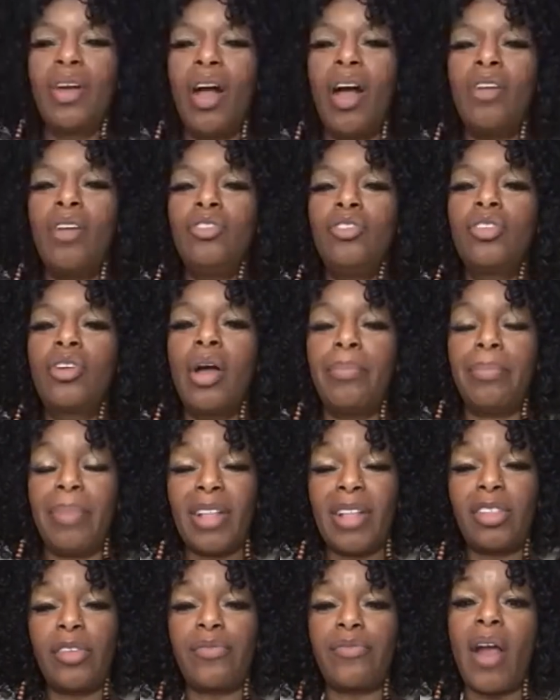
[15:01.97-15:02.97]
Oh, you come
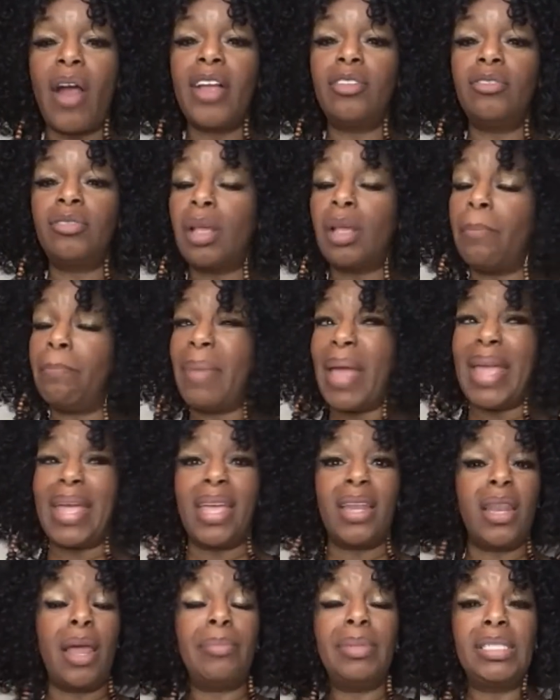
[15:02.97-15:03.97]
about to fry you some
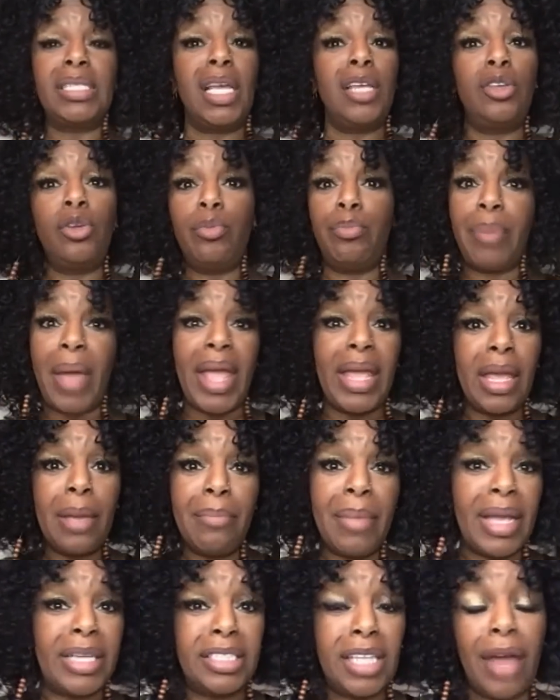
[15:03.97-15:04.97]
bacon. Let me tell you, bacon
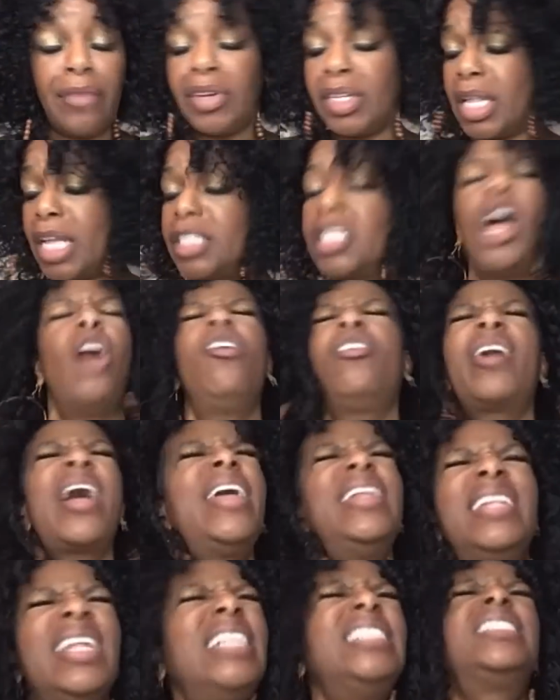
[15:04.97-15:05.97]
makes everything.
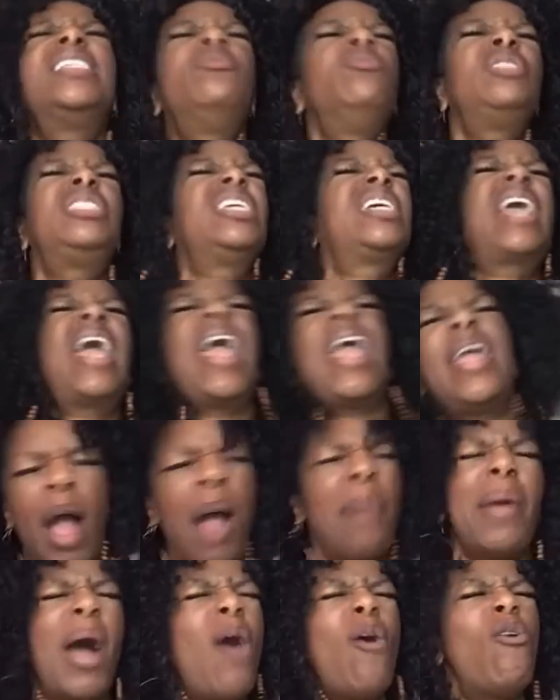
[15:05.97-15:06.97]
Okay, listen with the game.
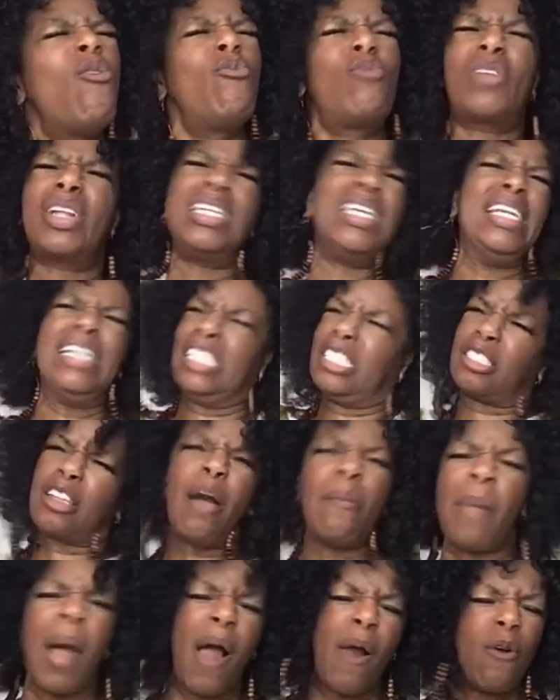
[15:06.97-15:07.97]
Come on, Cletus,
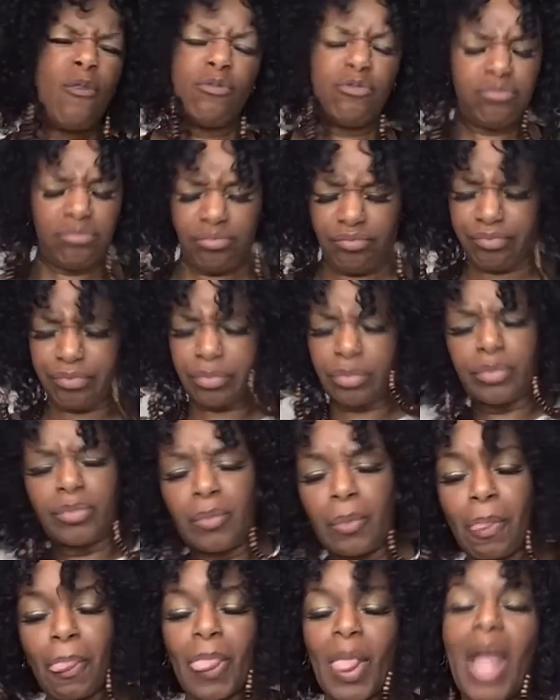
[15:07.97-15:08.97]
come on.
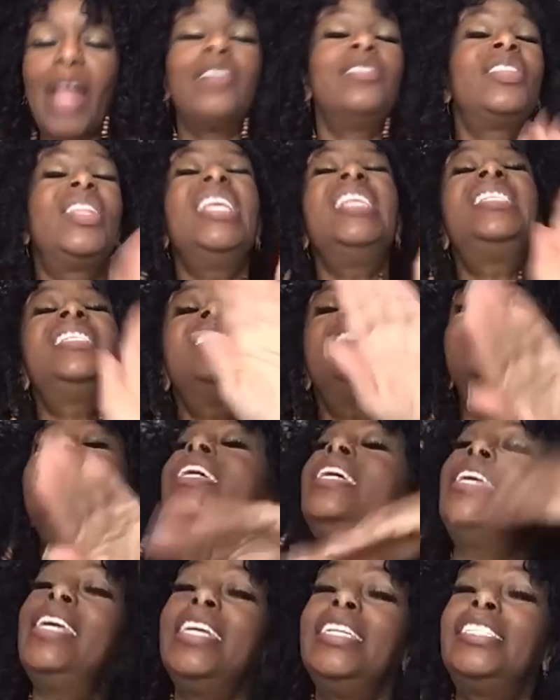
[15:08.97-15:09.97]
This is the
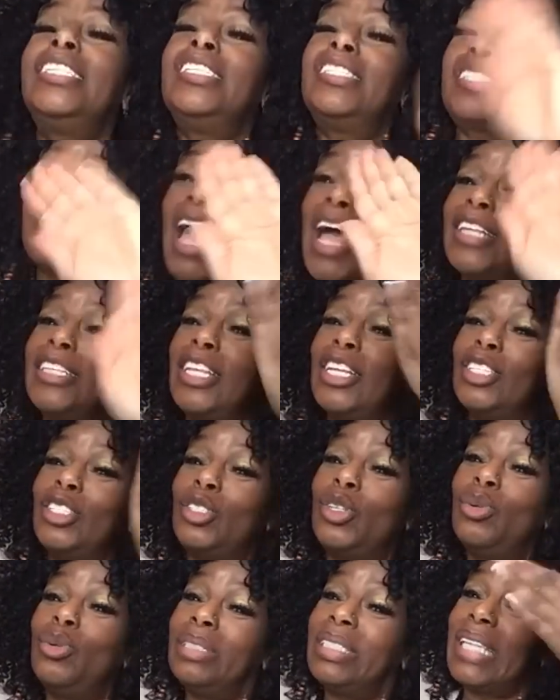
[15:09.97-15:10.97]
easy side. There's
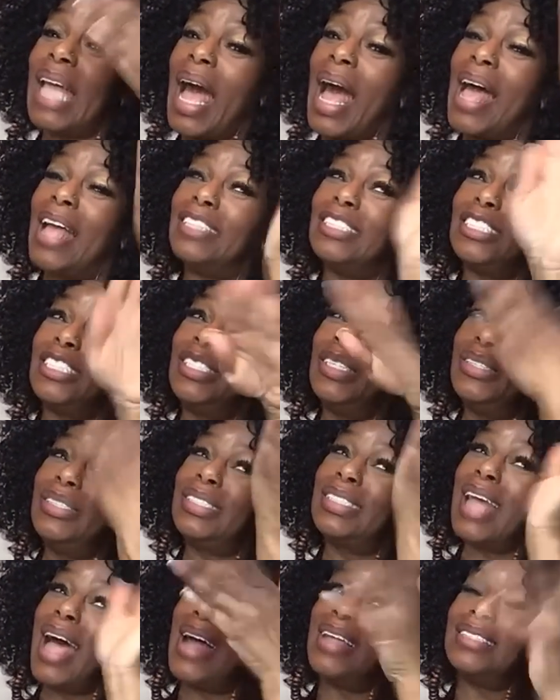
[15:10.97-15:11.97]
two sides,
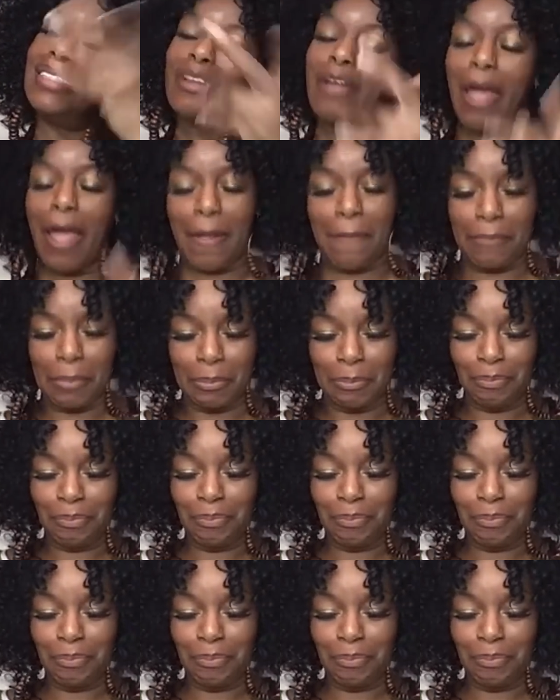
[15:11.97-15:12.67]
okay?